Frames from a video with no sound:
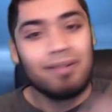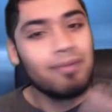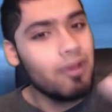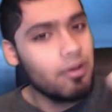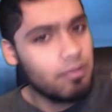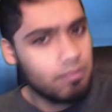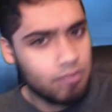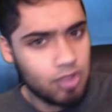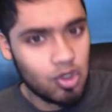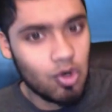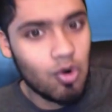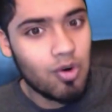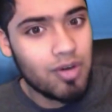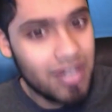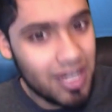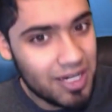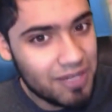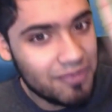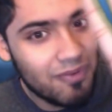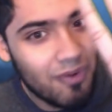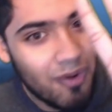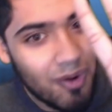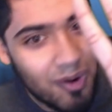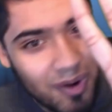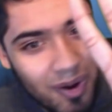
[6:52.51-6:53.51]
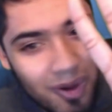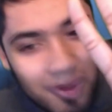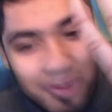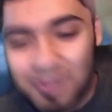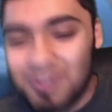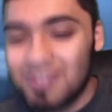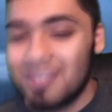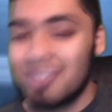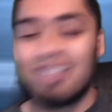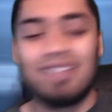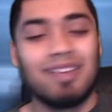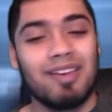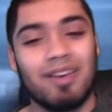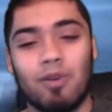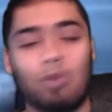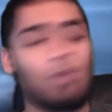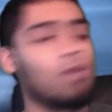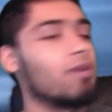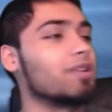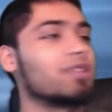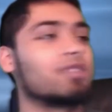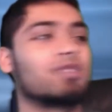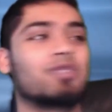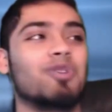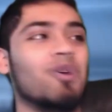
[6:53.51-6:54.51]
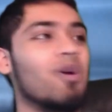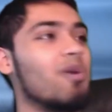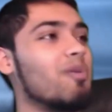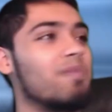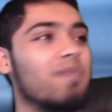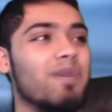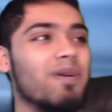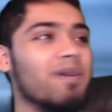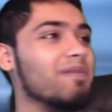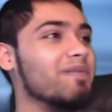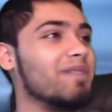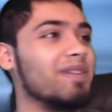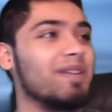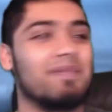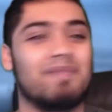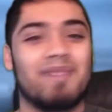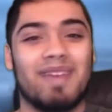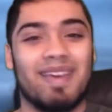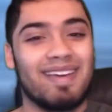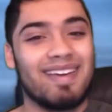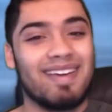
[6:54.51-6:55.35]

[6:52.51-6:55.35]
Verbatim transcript: Look, George has four goals. It, it, it's so perfect, man.